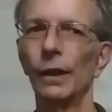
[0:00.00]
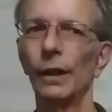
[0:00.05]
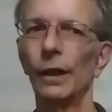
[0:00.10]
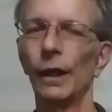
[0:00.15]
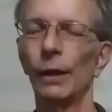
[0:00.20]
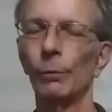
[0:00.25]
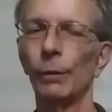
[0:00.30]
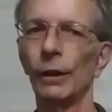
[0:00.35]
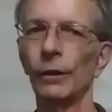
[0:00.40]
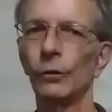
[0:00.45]

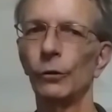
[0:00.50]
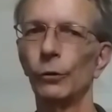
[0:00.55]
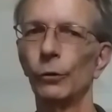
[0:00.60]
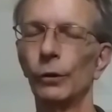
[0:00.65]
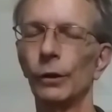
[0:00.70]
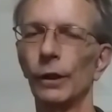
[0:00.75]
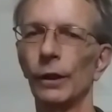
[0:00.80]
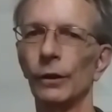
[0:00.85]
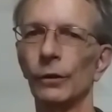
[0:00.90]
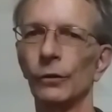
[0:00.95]
and my two
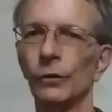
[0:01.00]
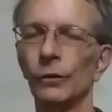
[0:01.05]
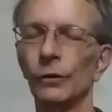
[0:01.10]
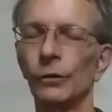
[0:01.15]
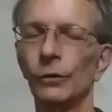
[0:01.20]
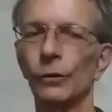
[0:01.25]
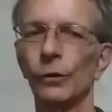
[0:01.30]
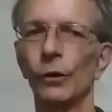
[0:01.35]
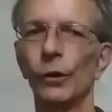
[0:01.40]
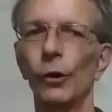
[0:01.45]

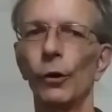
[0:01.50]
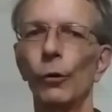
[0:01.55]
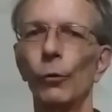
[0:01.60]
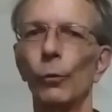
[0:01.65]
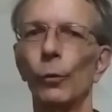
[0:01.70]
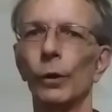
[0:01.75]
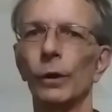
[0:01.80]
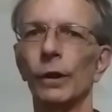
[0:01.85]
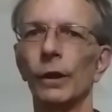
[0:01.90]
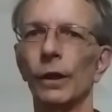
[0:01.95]
cousins
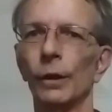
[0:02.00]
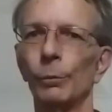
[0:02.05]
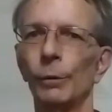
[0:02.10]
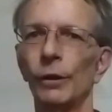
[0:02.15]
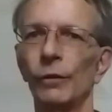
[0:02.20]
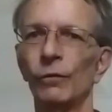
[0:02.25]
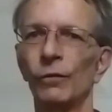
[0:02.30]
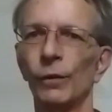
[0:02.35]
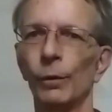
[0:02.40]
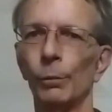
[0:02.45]
would come
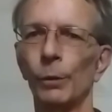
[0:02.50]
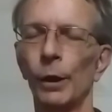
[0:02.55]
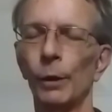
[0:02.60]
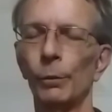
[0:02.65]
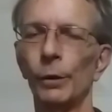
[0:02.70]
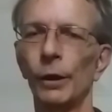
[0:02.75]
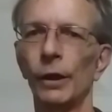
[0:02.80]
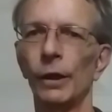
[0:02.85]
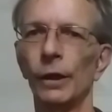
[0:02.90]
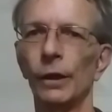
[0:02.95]
in from
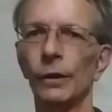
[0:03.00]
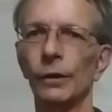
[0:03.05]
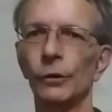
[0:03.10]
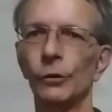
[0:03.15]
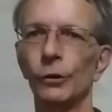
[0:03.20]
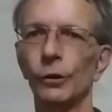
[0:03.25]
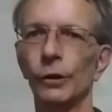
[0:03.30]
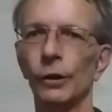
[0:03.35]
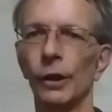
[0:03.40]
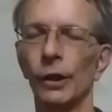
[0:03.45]
Omaha to
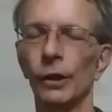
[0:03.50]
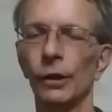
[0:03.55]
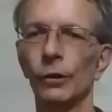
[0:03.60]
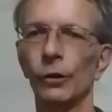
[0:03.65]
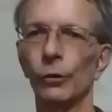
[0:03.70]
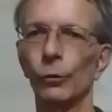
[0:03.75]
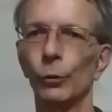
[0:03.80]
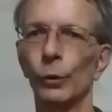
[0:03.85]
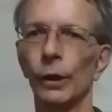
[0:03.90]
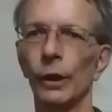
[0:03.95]

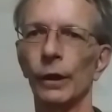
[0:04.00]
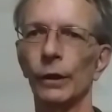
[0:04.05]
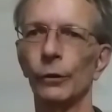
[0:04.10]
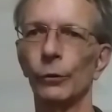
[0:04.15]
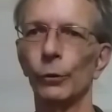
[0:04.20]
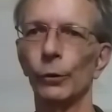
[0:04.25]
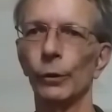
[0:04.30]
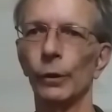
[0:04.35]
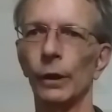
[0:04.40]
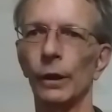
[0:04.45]
Chicago, where I
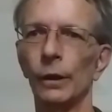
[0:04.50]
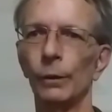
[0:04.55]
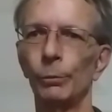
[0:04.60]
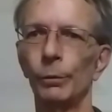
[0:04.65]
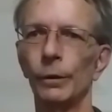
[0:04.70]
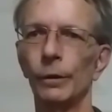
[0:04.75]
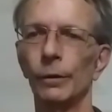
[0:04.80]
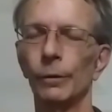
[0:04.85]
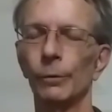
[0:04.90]
grew up,